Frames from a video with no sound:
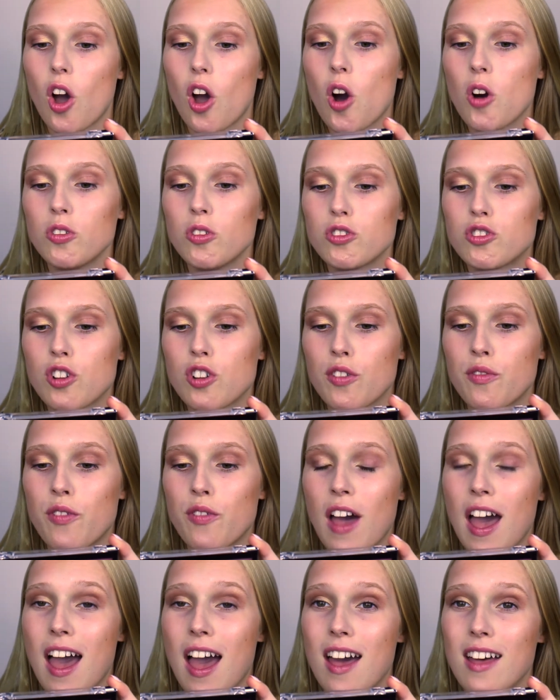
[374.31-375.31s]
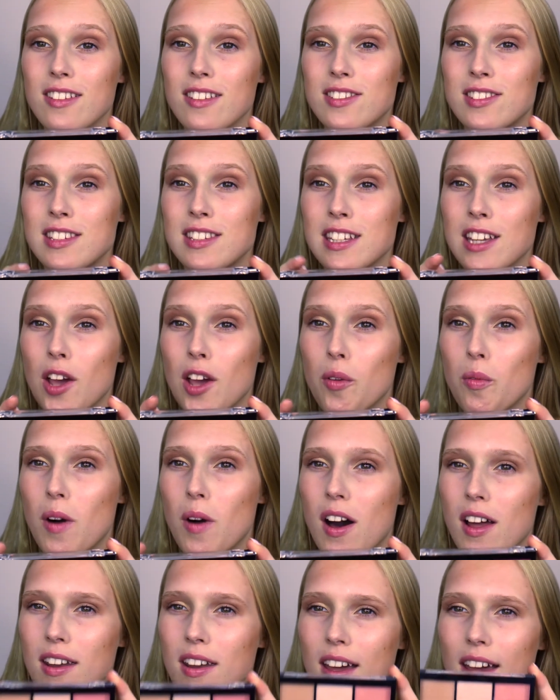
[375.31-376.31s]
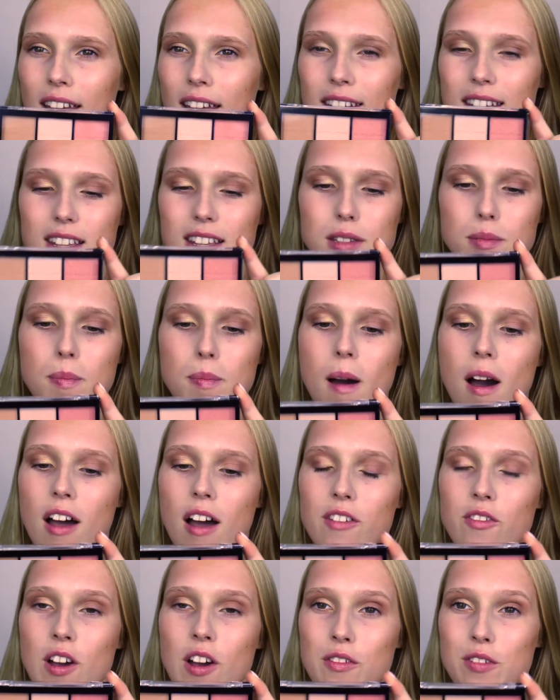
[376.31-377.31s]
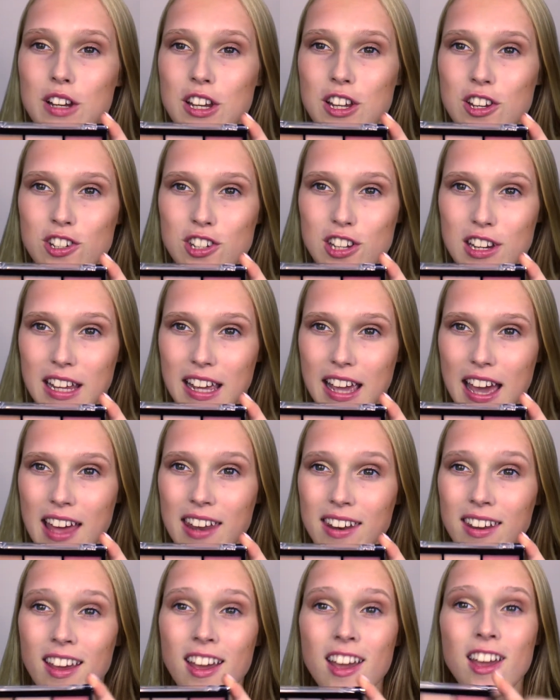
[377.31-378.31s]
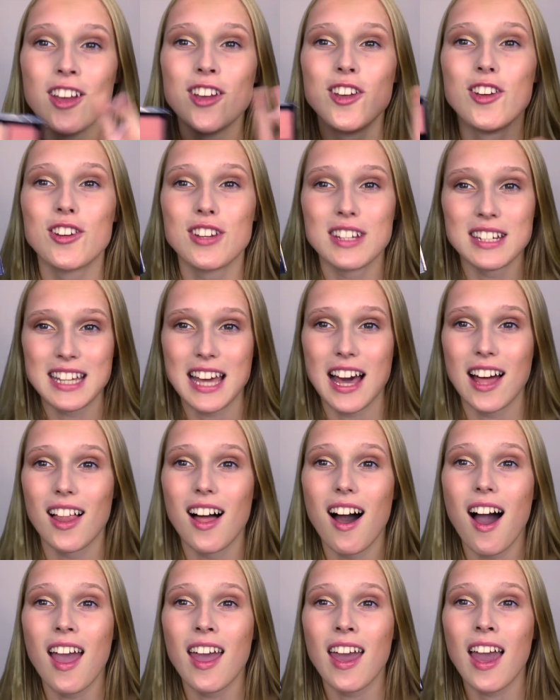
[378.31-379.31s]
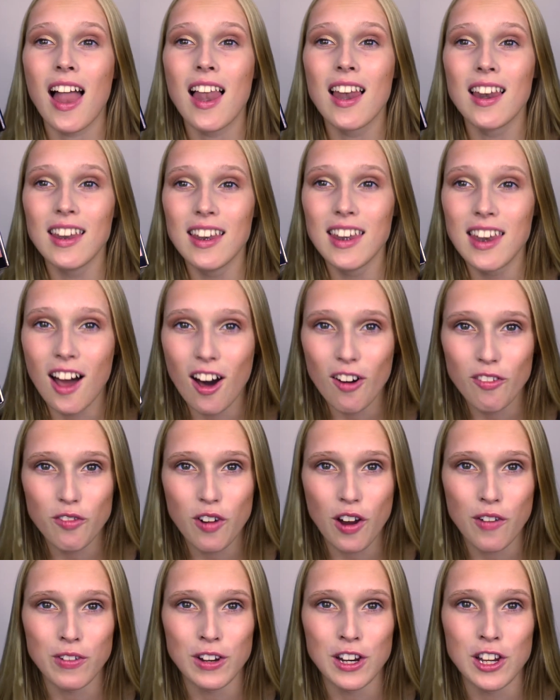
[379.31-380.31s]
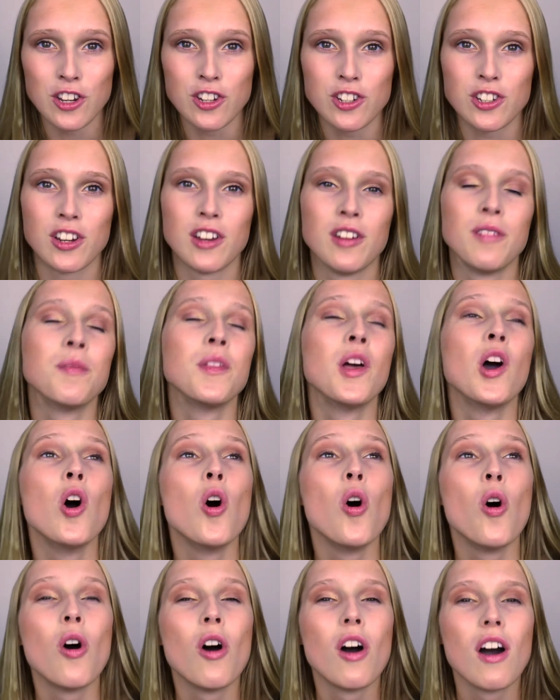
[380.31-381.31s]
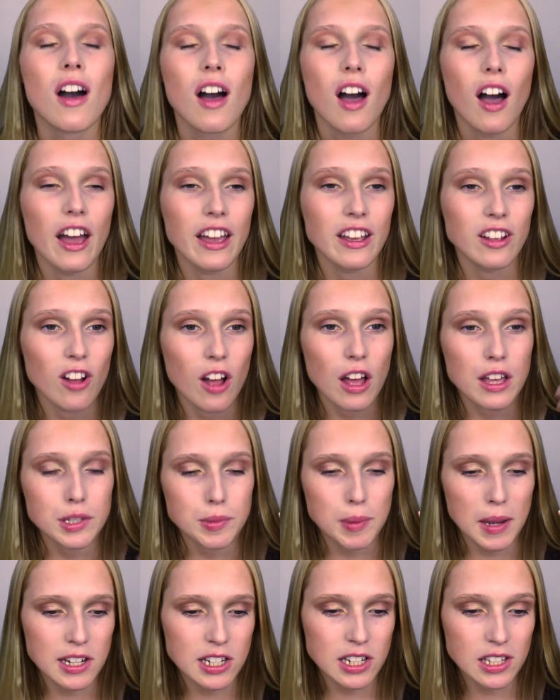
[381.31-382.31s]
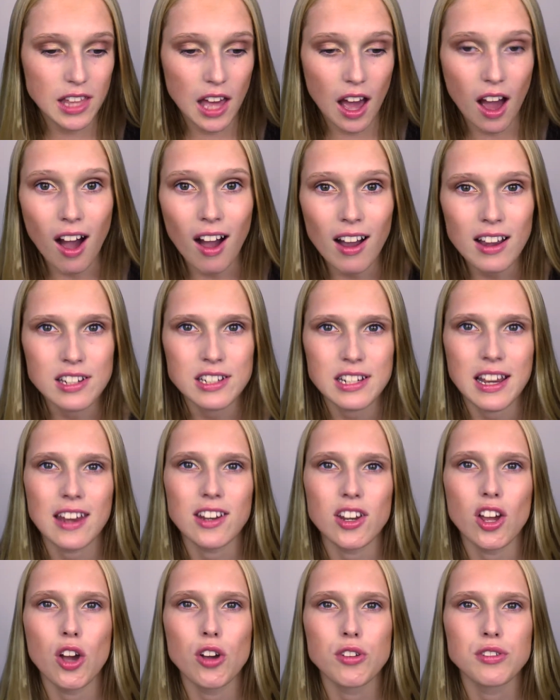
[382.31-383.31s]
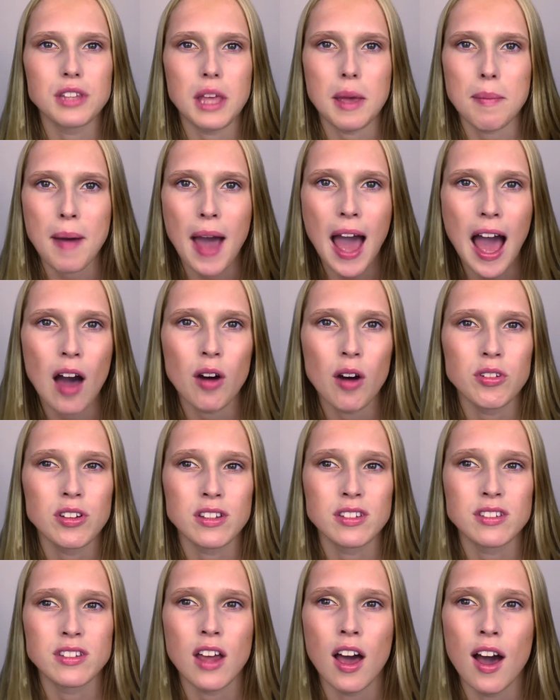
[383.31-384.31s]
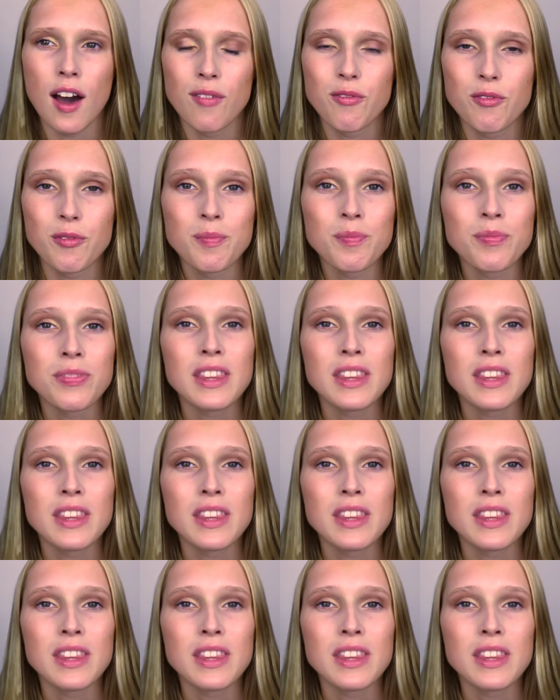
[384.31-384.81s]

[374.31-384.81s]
Ultra Fair CO1 and it's by Revolution again. You can tell I love Revolution. Especially their eyeshadows, their powder stuff.